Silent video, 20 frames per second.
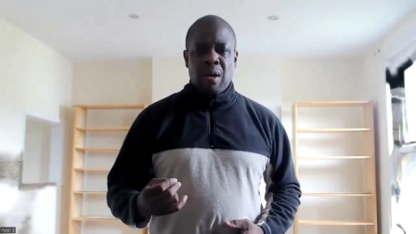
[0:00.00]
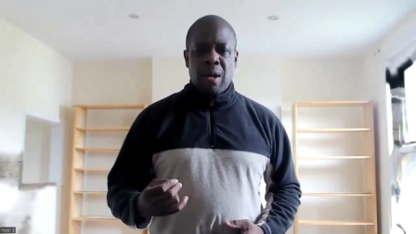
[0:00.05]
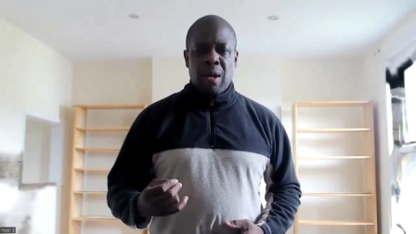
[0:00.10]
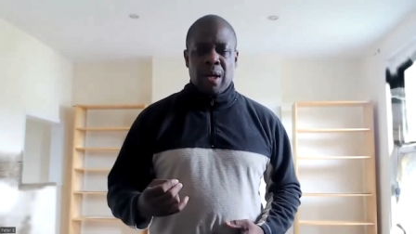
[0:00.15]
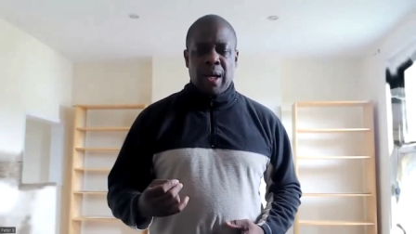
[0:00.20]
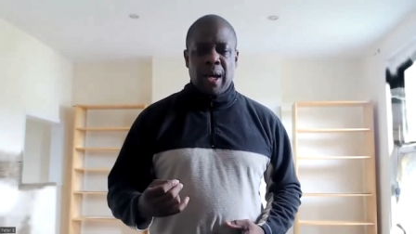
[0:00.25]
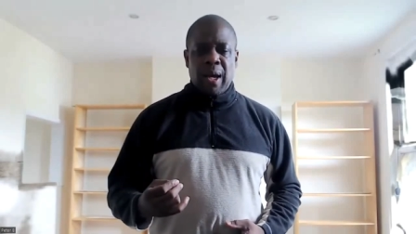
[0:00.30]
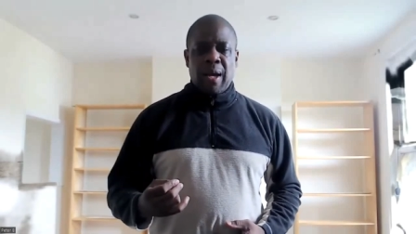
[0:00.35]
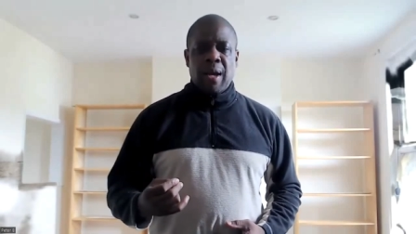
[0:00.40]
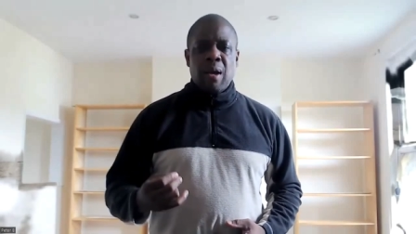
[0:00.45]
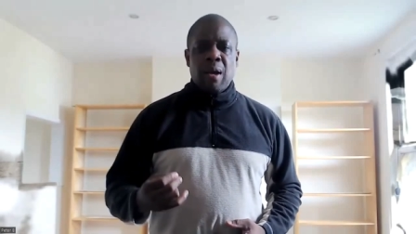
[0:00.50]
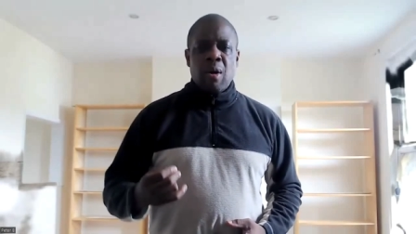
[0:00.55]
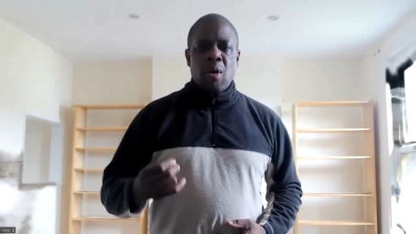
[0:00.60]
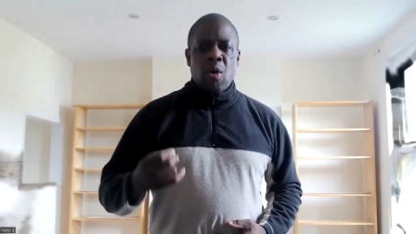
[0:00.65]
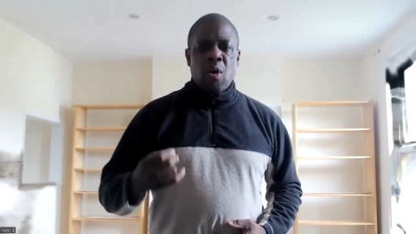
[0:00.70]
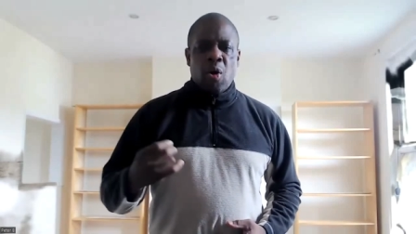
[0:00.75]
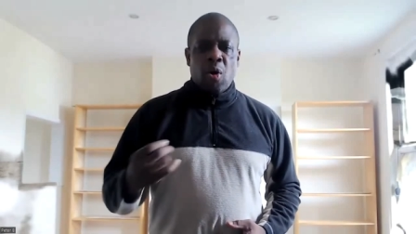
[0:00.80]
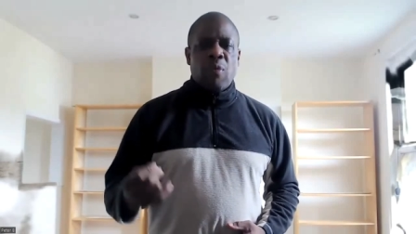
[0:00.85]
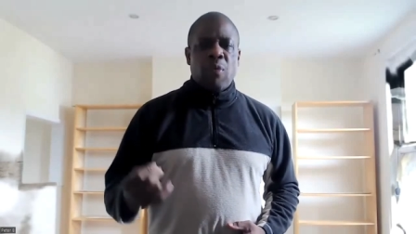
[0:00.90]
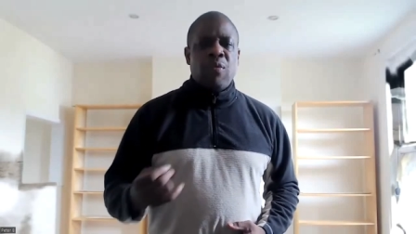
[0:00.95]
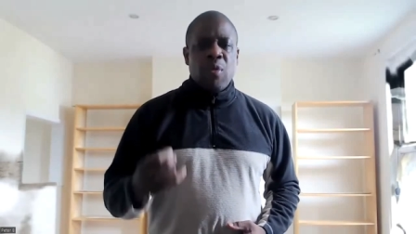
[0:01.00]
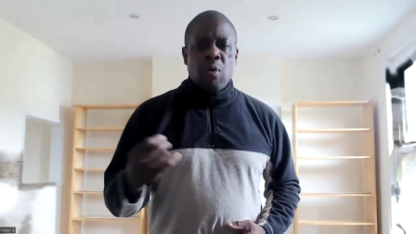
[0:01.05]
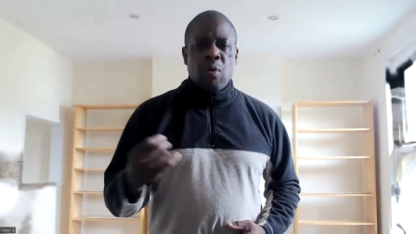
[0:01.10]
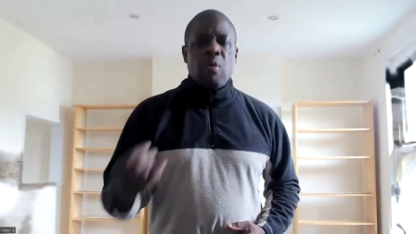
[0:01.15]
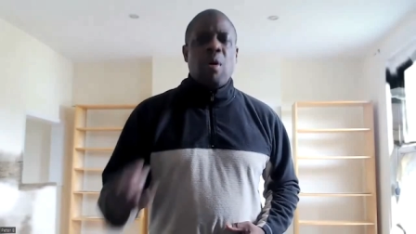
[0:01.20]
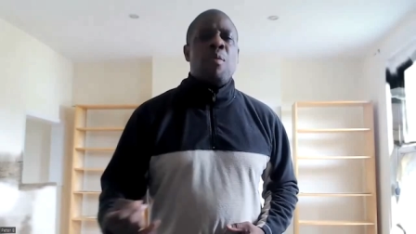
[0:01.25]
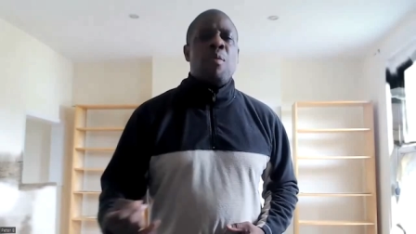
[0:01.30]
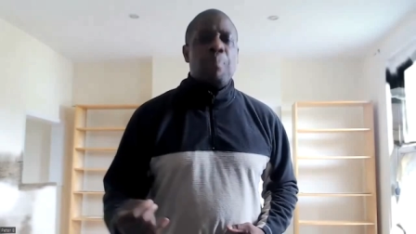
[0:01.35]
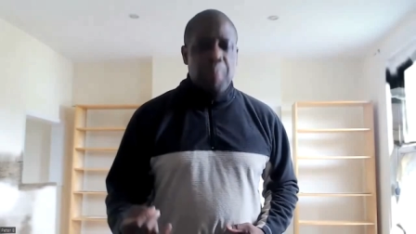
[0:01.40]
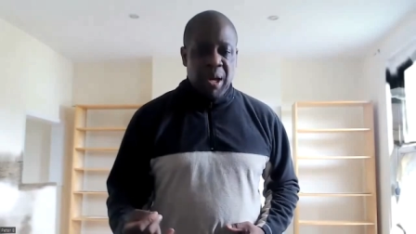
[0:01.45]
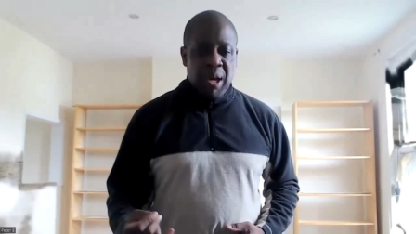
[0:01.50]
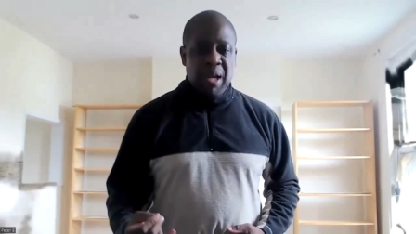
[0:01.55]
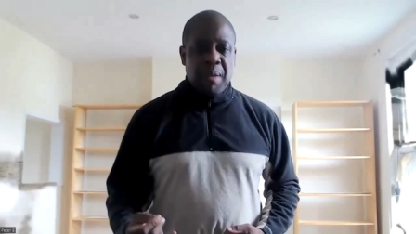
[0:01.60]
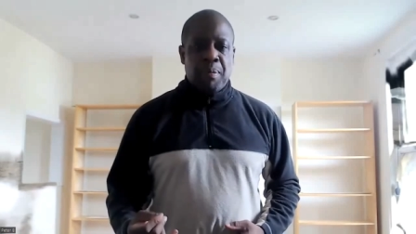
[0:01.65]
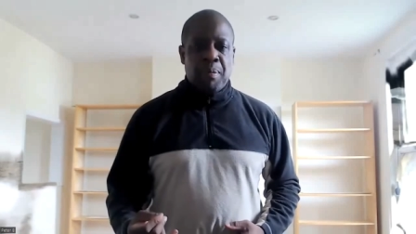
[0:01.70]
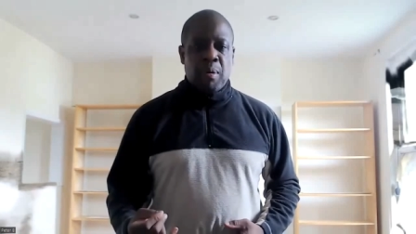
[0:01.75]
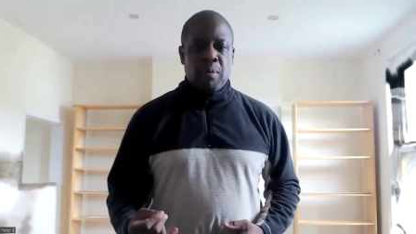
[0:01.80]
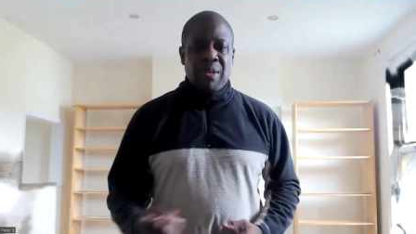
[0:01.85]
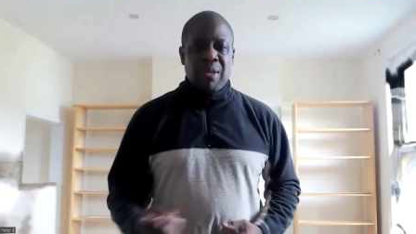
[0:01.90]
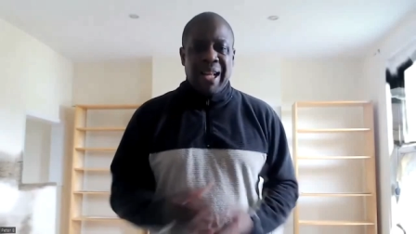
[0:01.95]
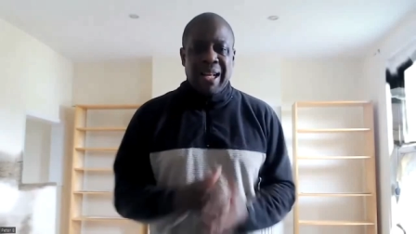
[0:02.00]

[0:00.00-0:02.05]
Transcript: okay, of your own people.